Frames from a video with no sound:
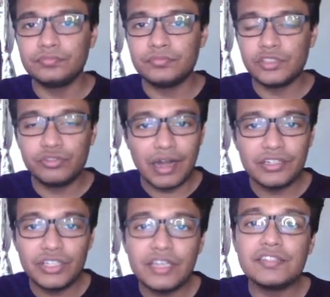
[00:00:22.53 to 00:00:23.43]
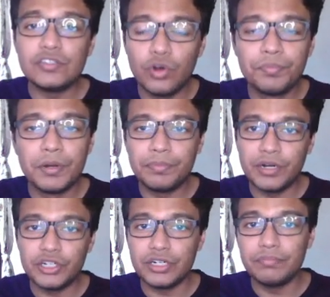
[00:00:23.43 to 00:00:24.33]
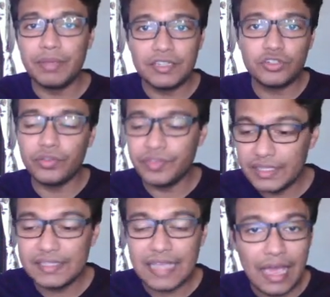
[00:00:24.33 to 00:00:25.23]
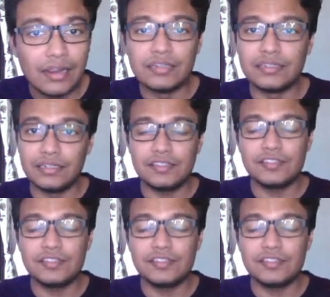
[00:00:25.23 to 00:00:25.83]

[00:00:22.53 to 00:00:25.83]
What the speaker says: strategize your preparation based on these analytics.